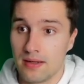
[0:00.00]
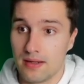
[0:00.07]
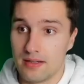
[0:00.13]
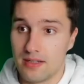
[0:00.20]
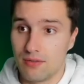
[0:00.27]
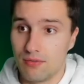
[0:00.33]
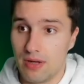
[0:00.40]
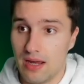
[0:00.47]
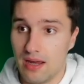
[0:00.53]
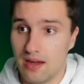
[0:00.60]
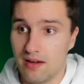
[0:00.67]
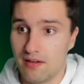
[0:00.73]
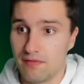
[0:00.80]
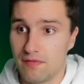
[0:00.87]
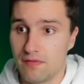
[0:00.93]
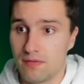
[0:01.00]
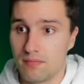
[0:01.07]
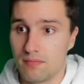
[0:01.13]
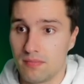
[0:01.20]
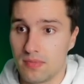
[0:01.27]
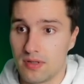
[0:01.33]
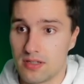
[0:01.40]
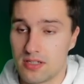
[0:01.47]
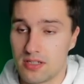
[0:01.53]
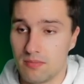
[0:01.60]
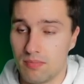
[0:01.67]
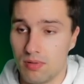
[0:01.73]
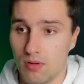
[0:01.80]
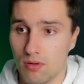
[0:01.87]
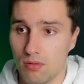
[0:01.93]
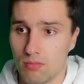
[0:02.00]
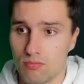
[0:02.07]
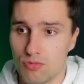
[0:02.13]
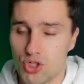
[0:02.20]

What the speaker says: And here we have a simple